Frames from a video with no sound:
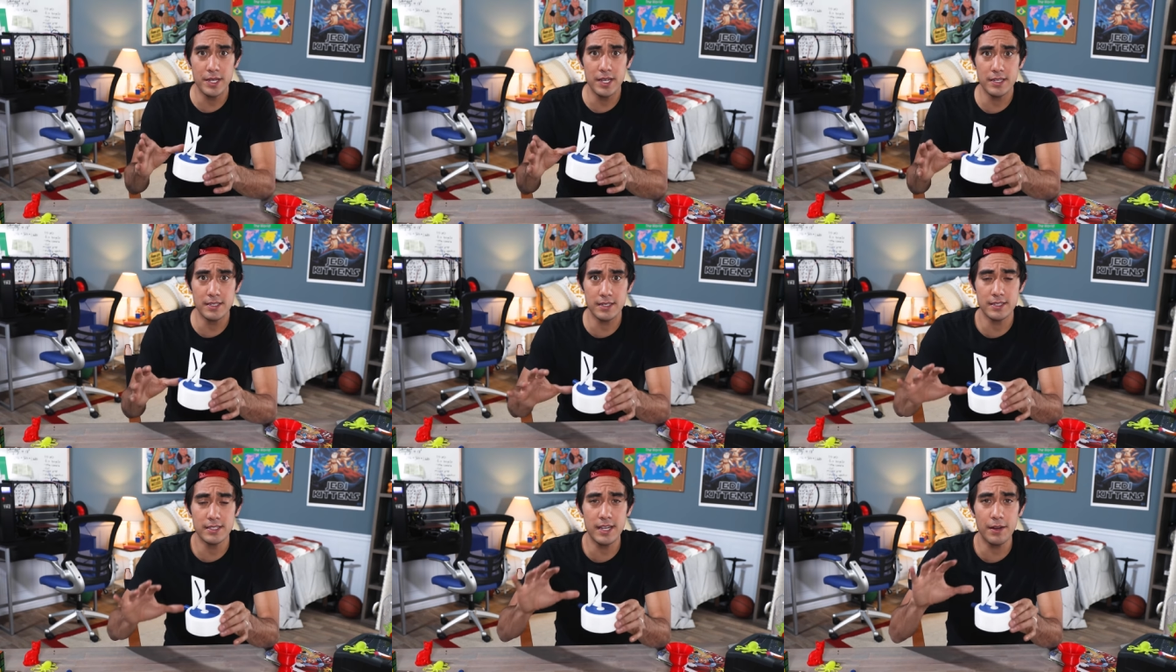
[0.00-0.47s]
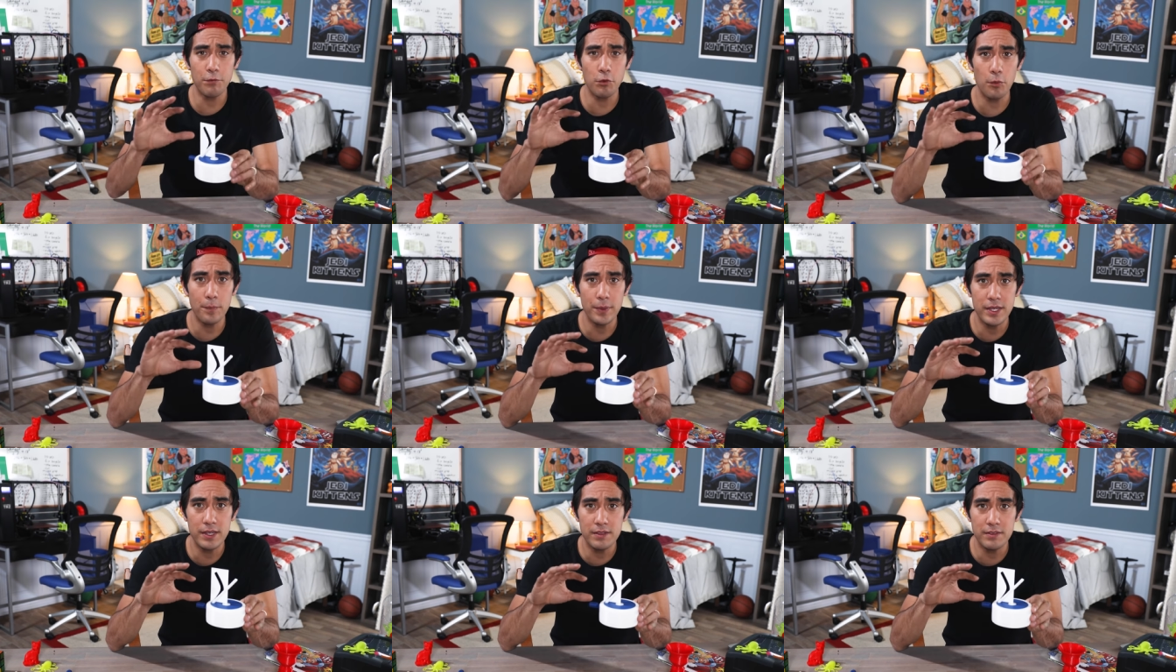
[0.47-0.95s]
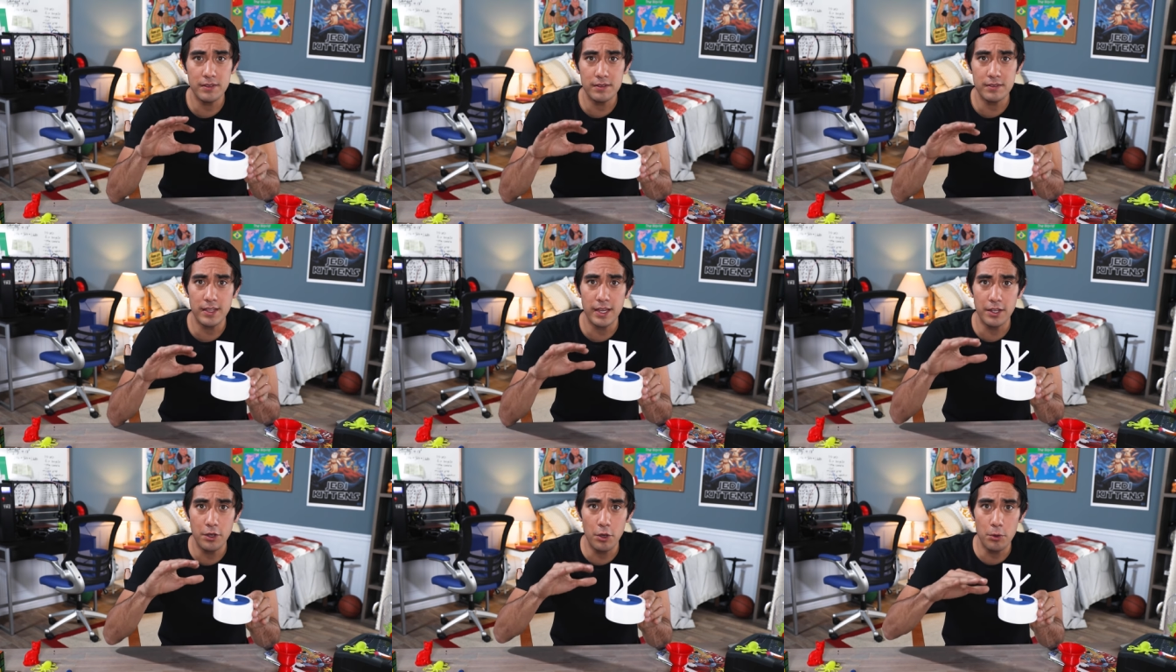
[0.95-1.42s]
because it's several
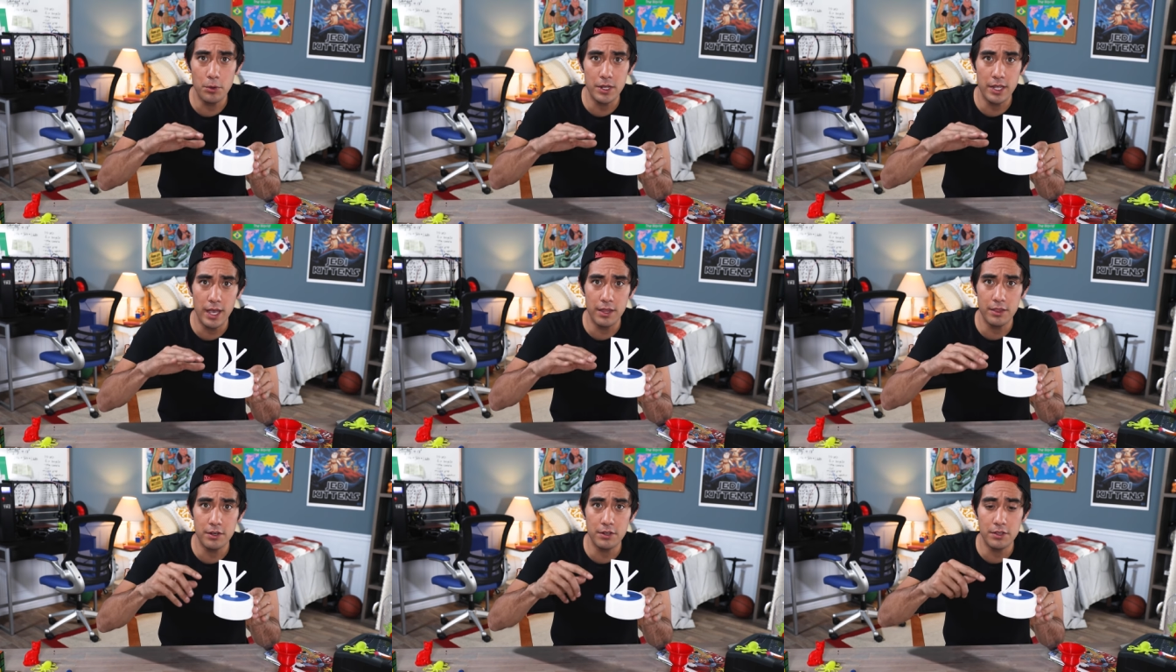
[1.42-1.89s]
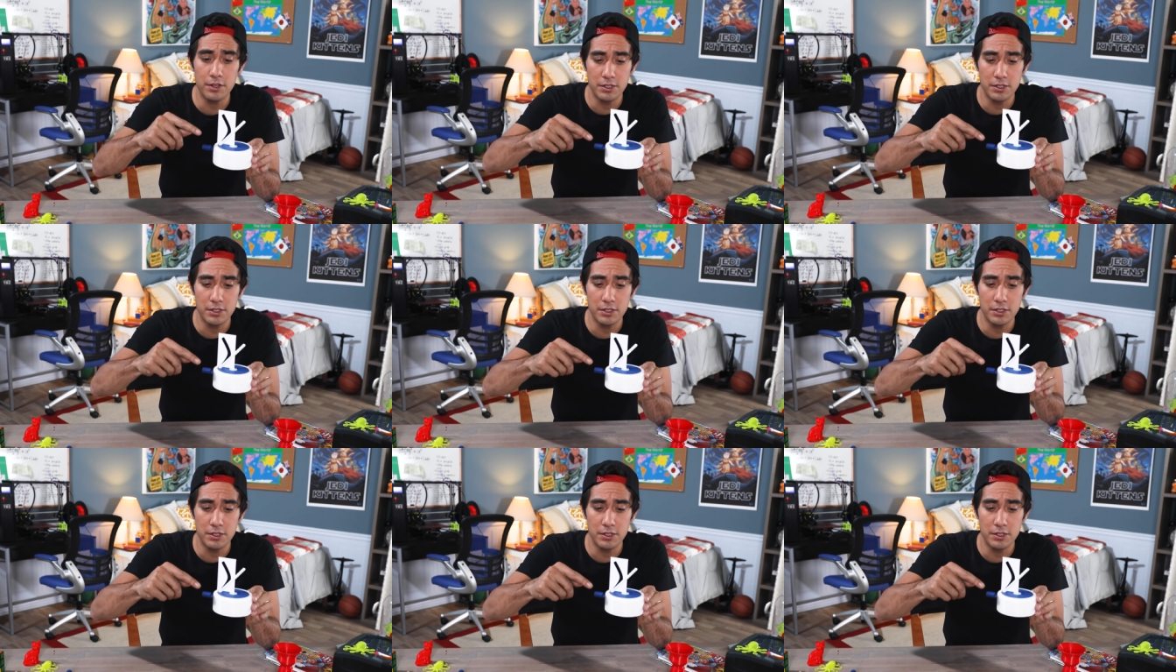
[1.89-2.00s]
pieces that go together.